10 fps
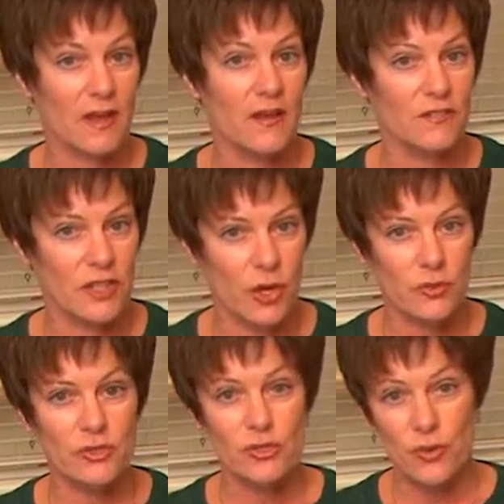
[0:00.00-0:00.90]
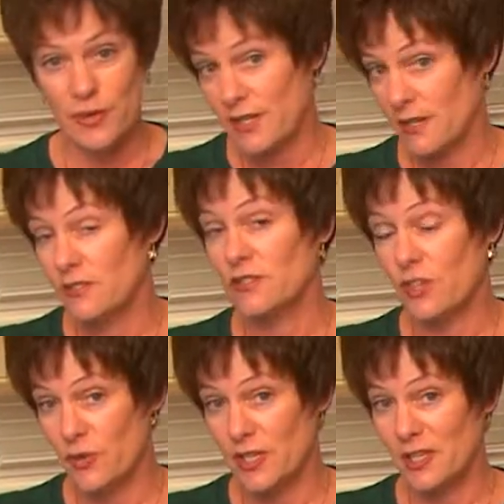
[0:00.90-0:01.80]
of low
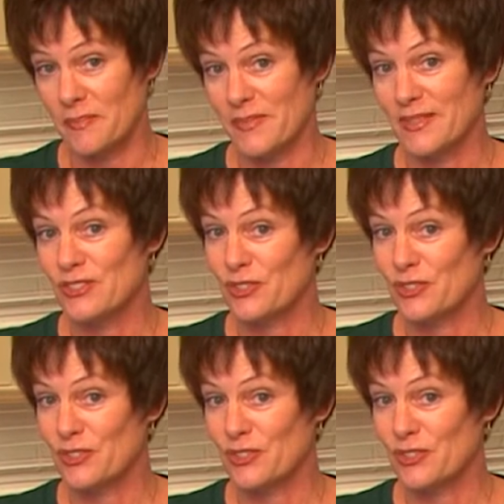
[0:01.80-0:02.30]
sodium